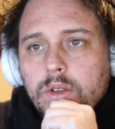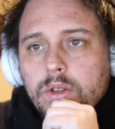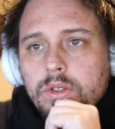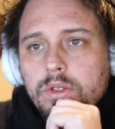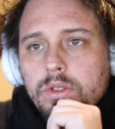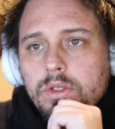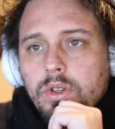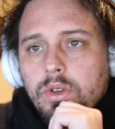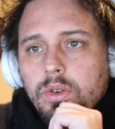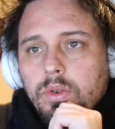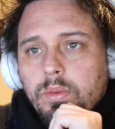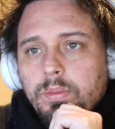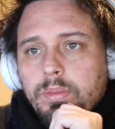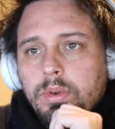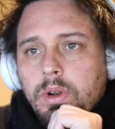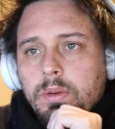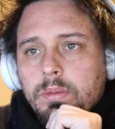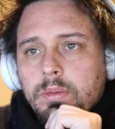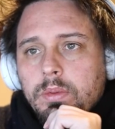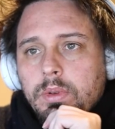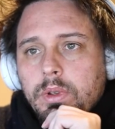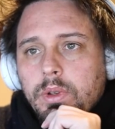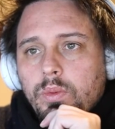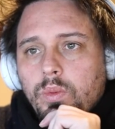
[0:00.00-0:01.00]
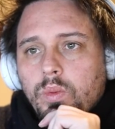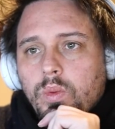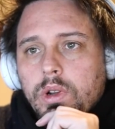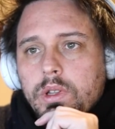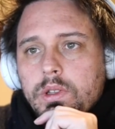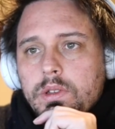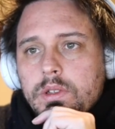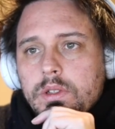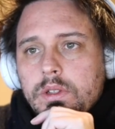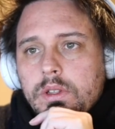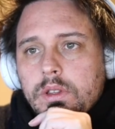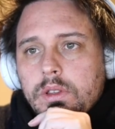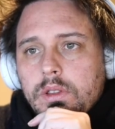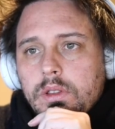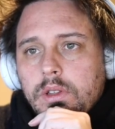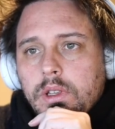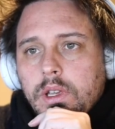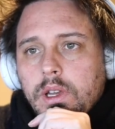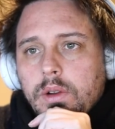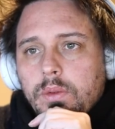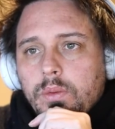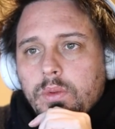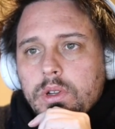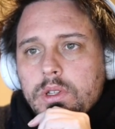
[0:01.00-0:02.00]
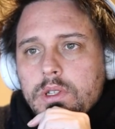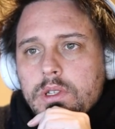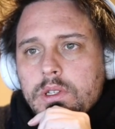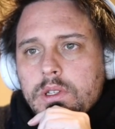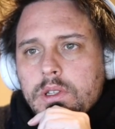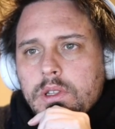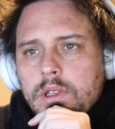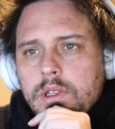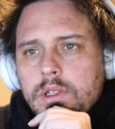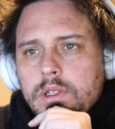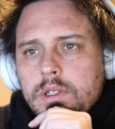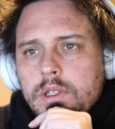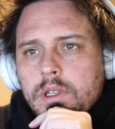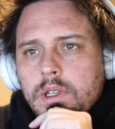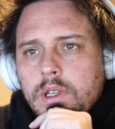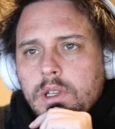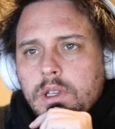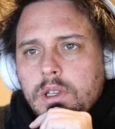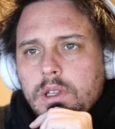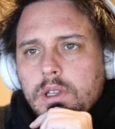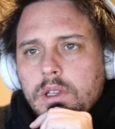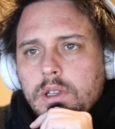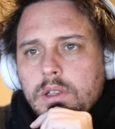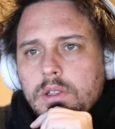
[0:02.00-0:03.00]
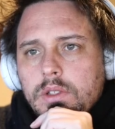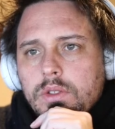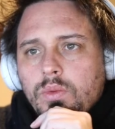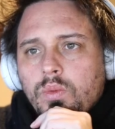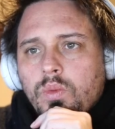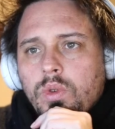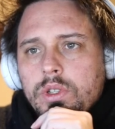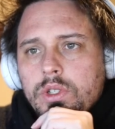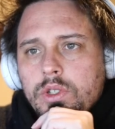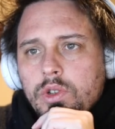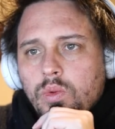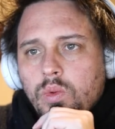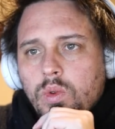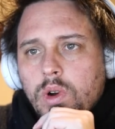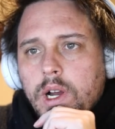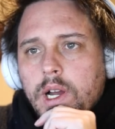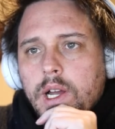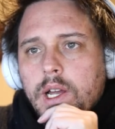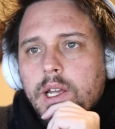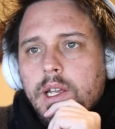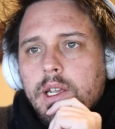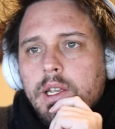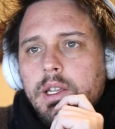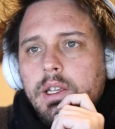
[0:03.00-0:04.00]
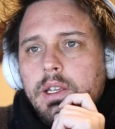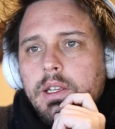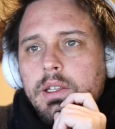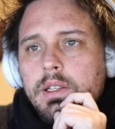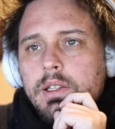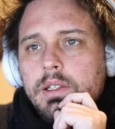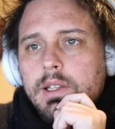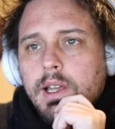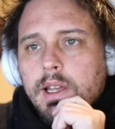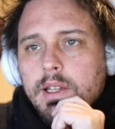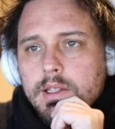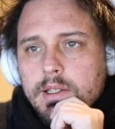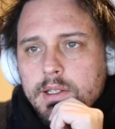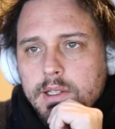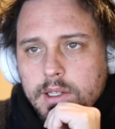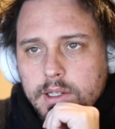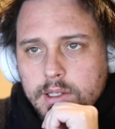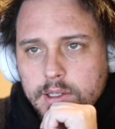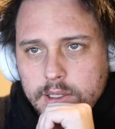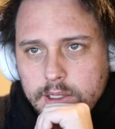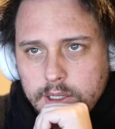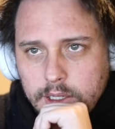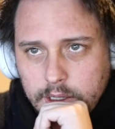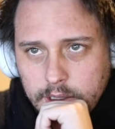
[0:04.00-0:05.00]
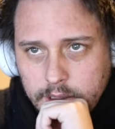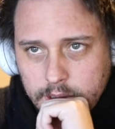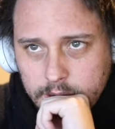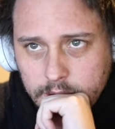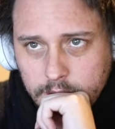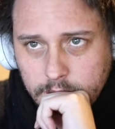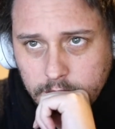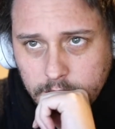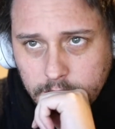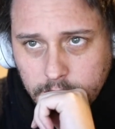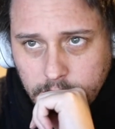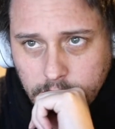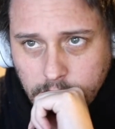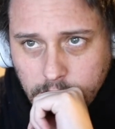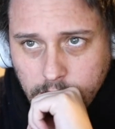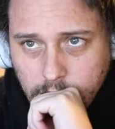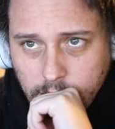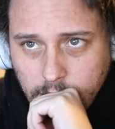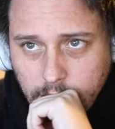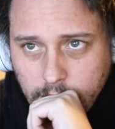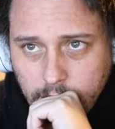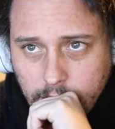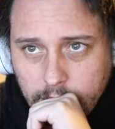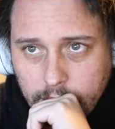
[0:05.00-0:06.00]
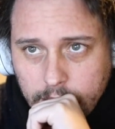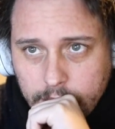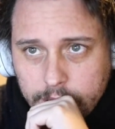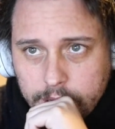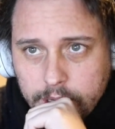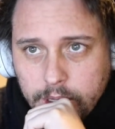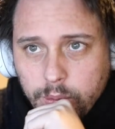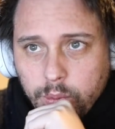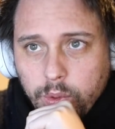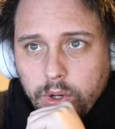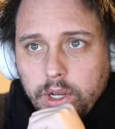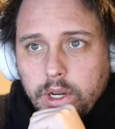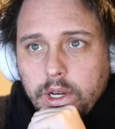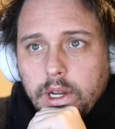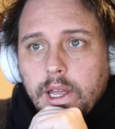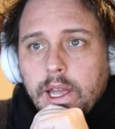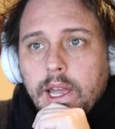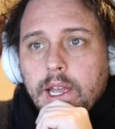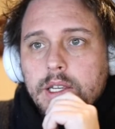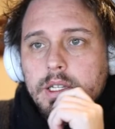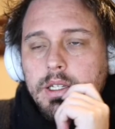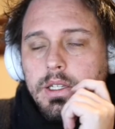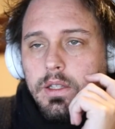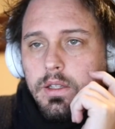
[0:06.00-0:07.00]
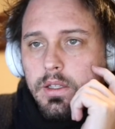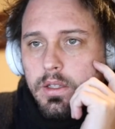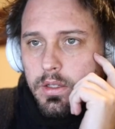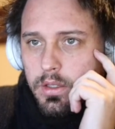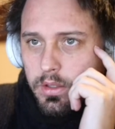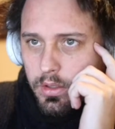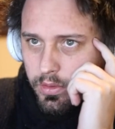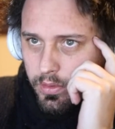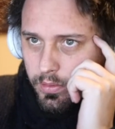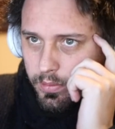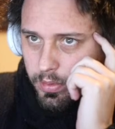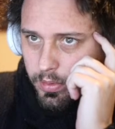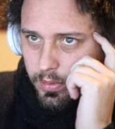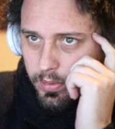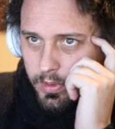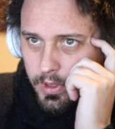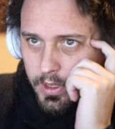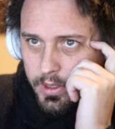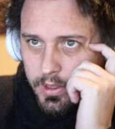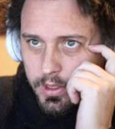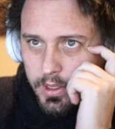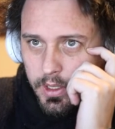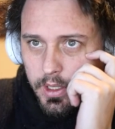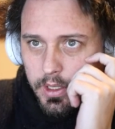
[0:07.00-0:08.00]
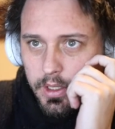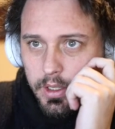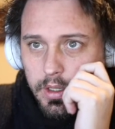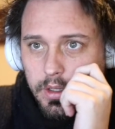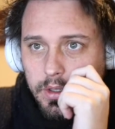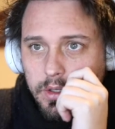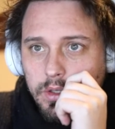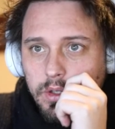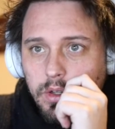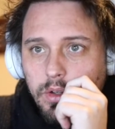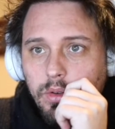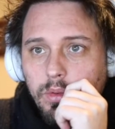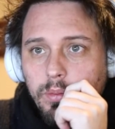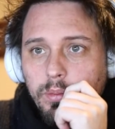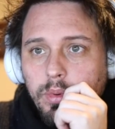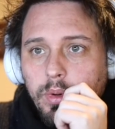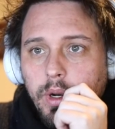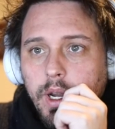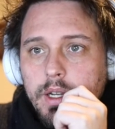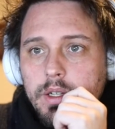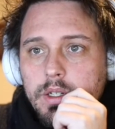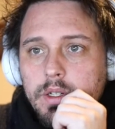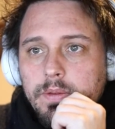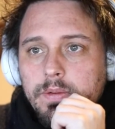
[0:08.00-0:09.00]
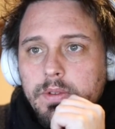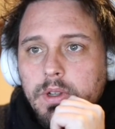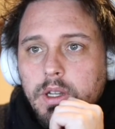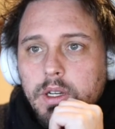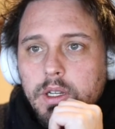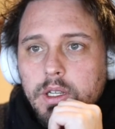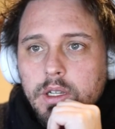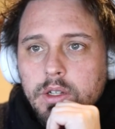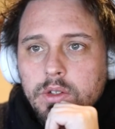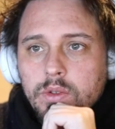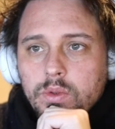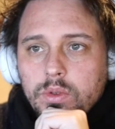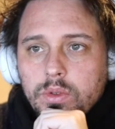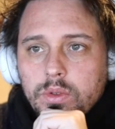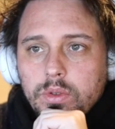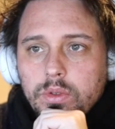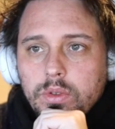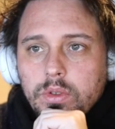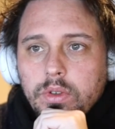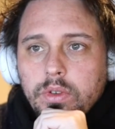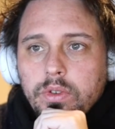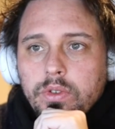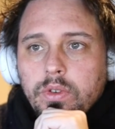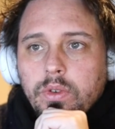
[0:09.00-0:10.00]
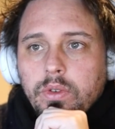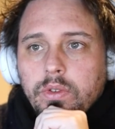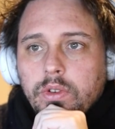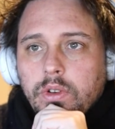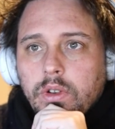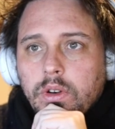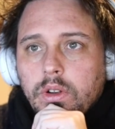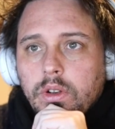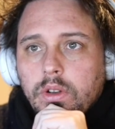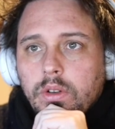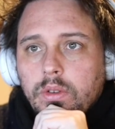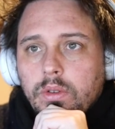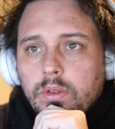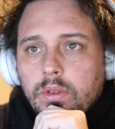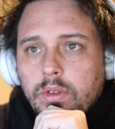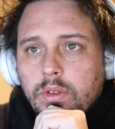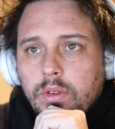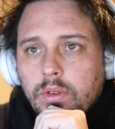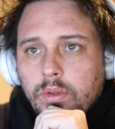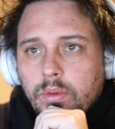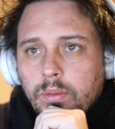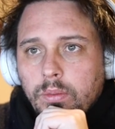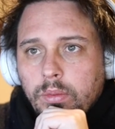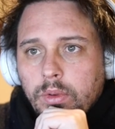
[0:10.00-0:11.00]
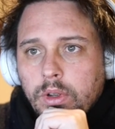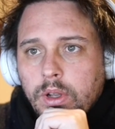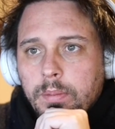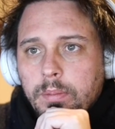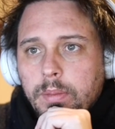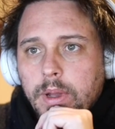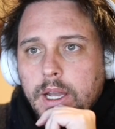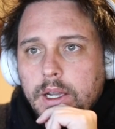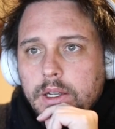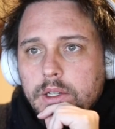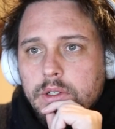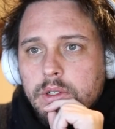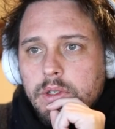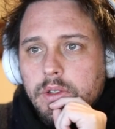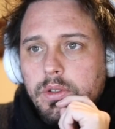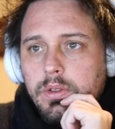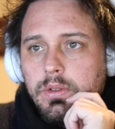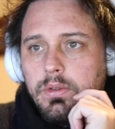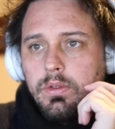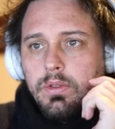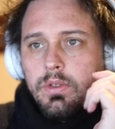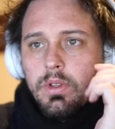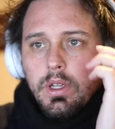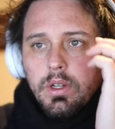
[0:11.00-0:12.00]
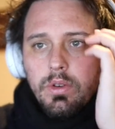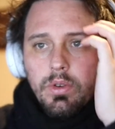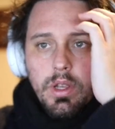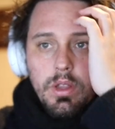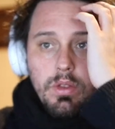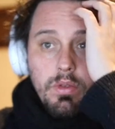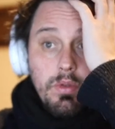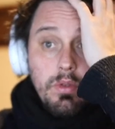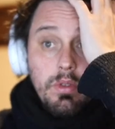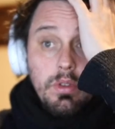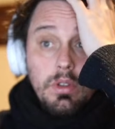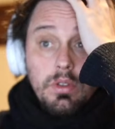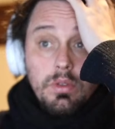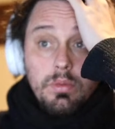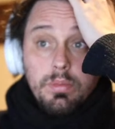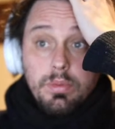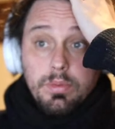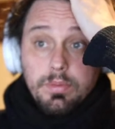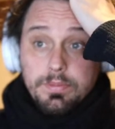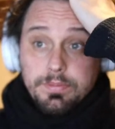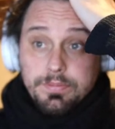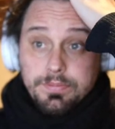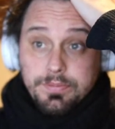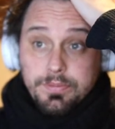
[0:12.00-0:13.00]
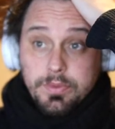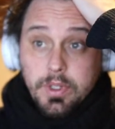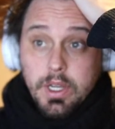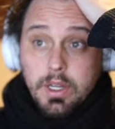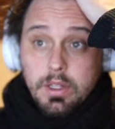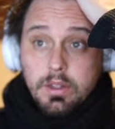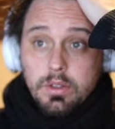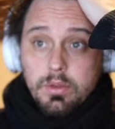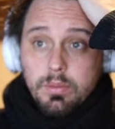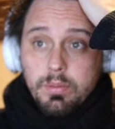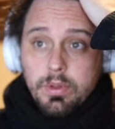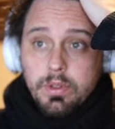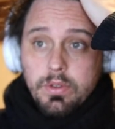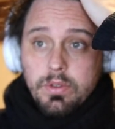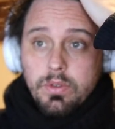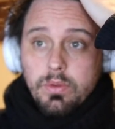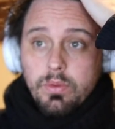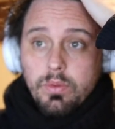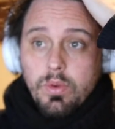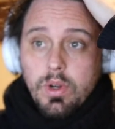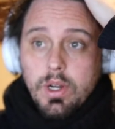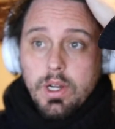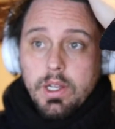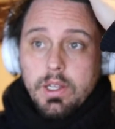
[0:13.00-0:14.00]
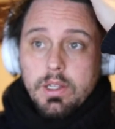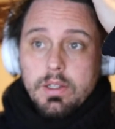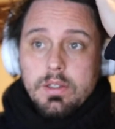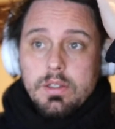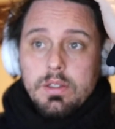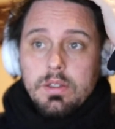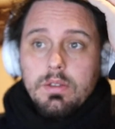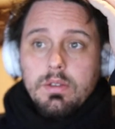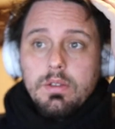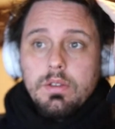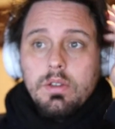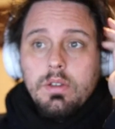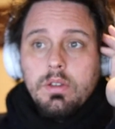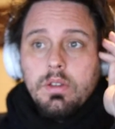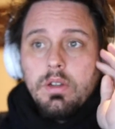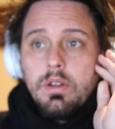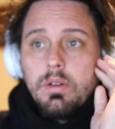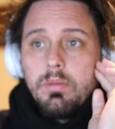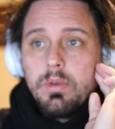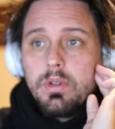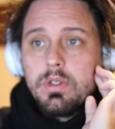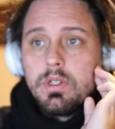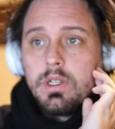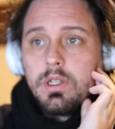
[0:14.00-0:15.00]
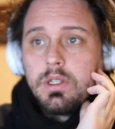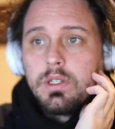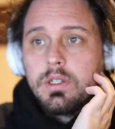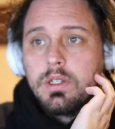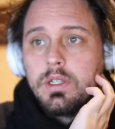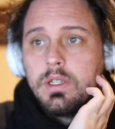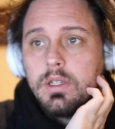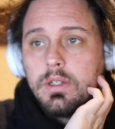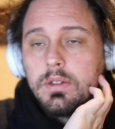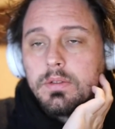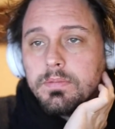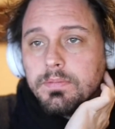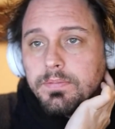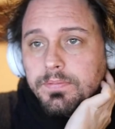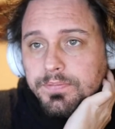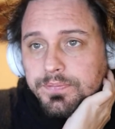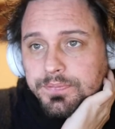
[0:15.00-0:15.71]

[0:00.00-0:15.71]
So probably once this is, once y is at 16, then we're going to exit this loop. That's the idea. So branch if not equal, so it's going to come back to iterate through the loop. Yeah, loop until y is the number 16.